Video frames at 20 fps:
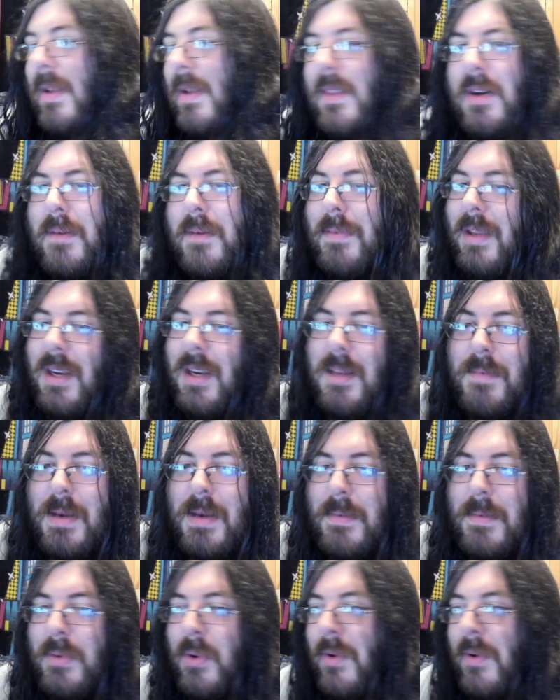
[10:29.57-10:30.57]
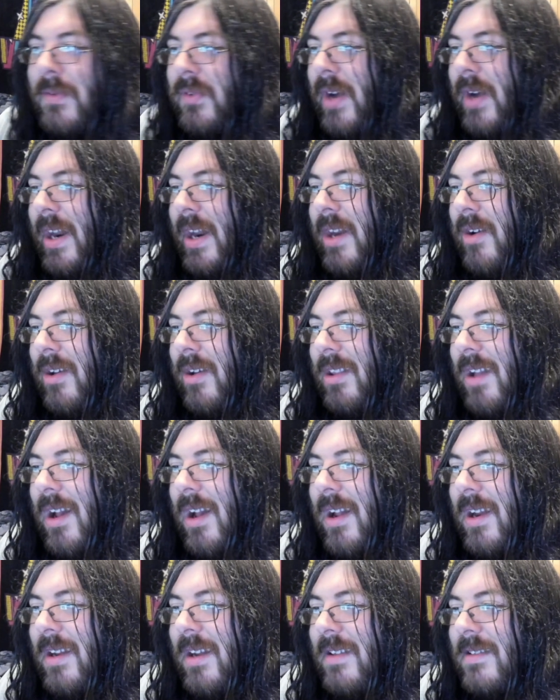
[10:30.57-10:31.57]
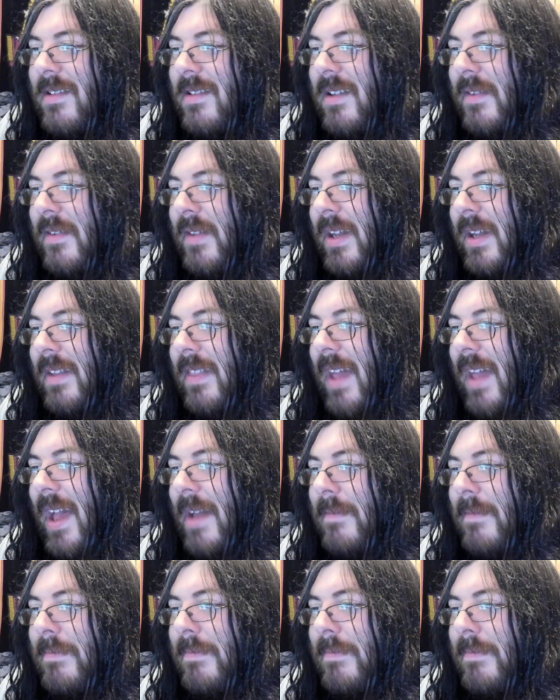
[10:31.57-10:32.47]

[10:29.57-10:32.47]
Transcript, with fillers: there are plenty of people who've read it online and stuff like that,